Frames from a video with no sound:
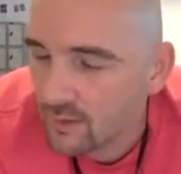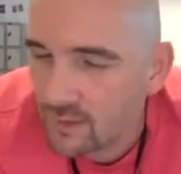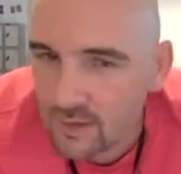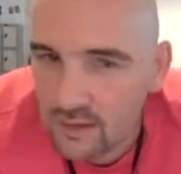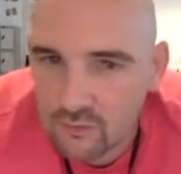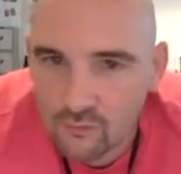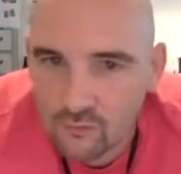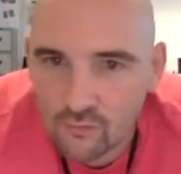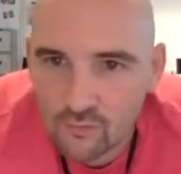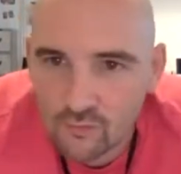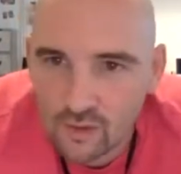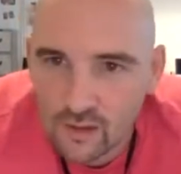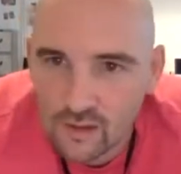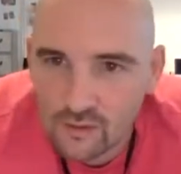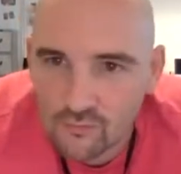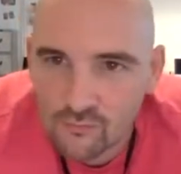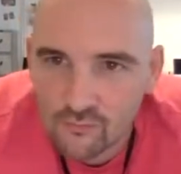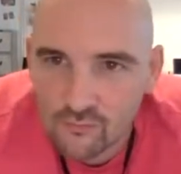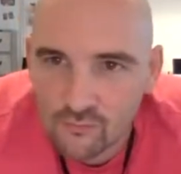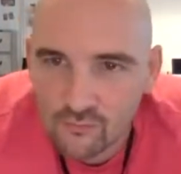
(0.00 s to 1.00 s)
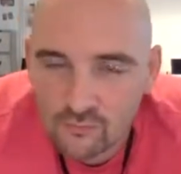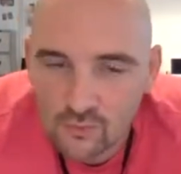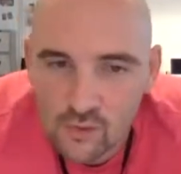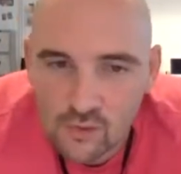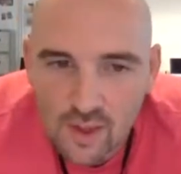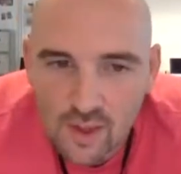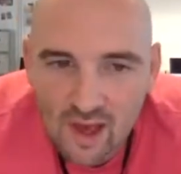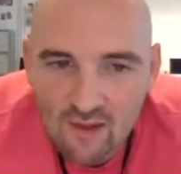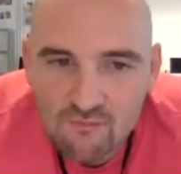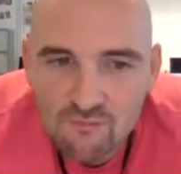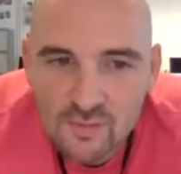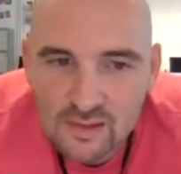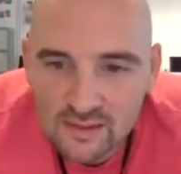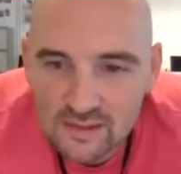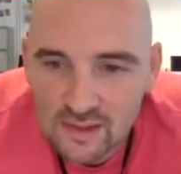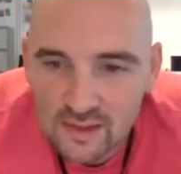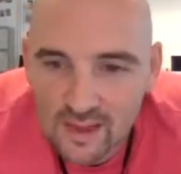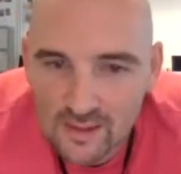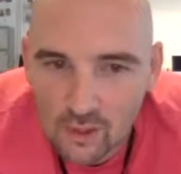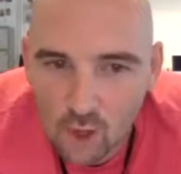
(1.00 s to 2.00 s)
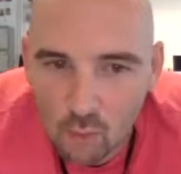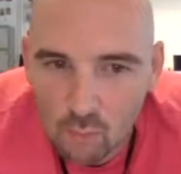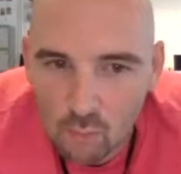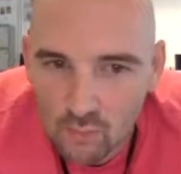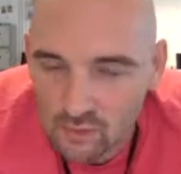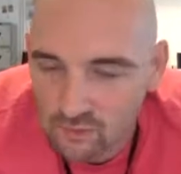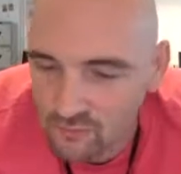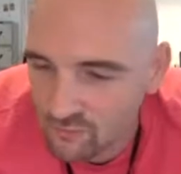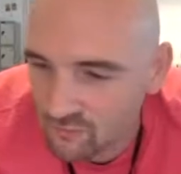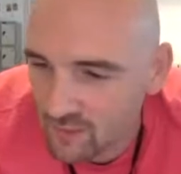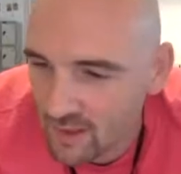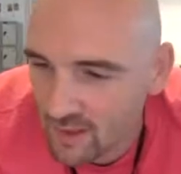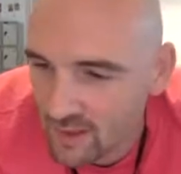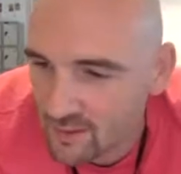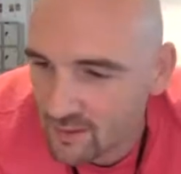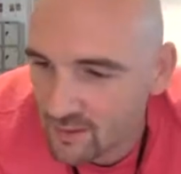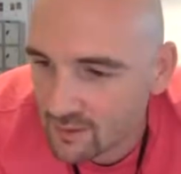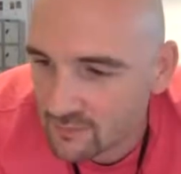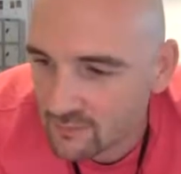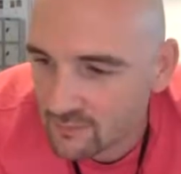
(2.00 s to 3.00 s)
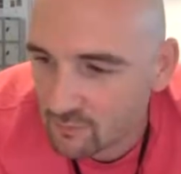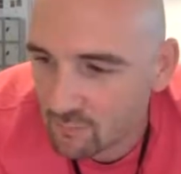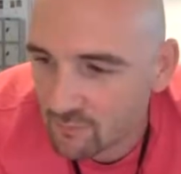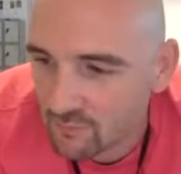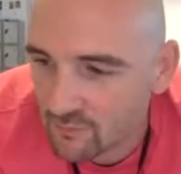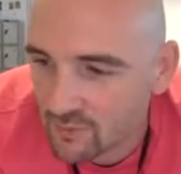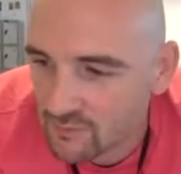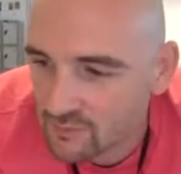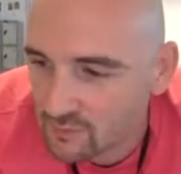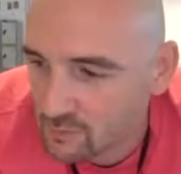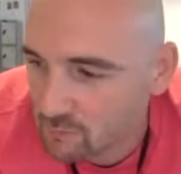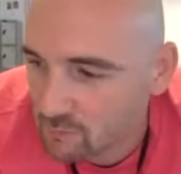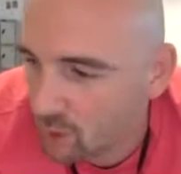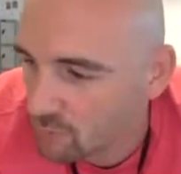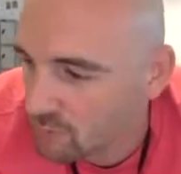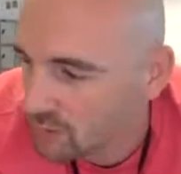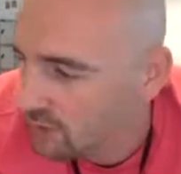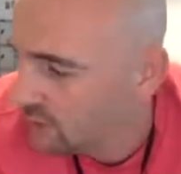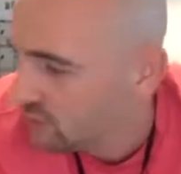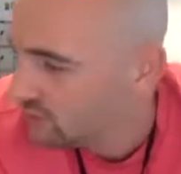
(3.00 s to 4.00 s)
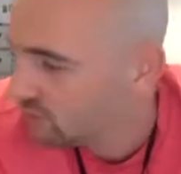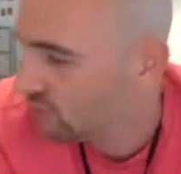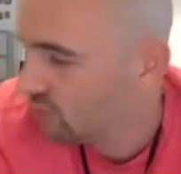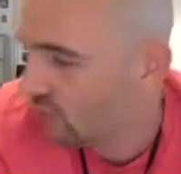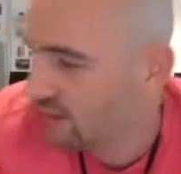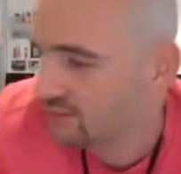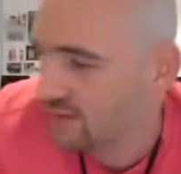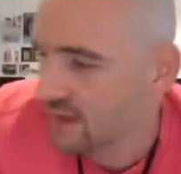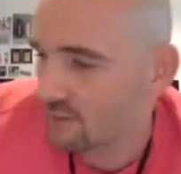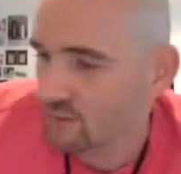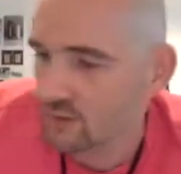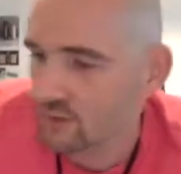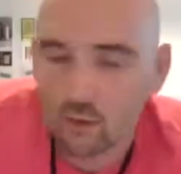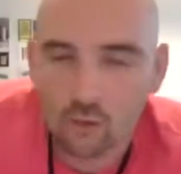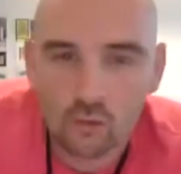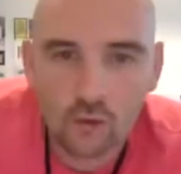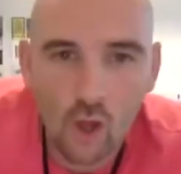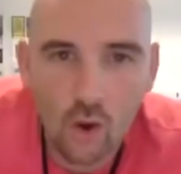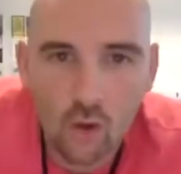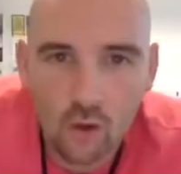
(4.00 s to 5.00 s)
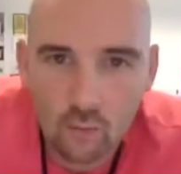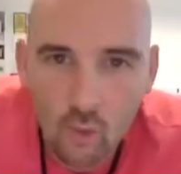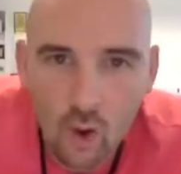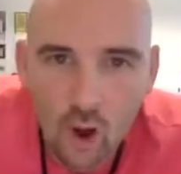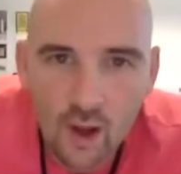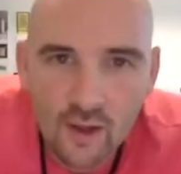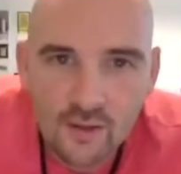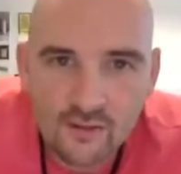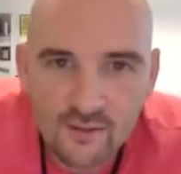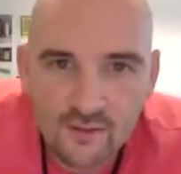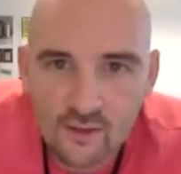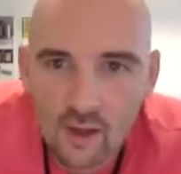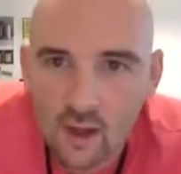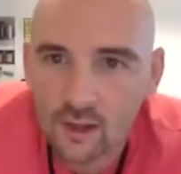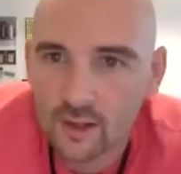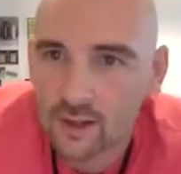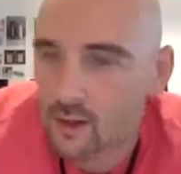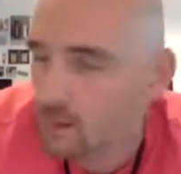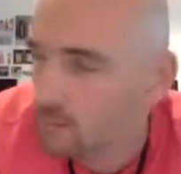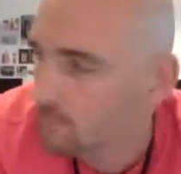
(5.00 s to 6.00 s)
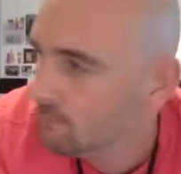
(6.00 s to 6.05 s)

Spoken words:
if you have been getting on with some of this at the moment and tried to have a little go at what I did earlier,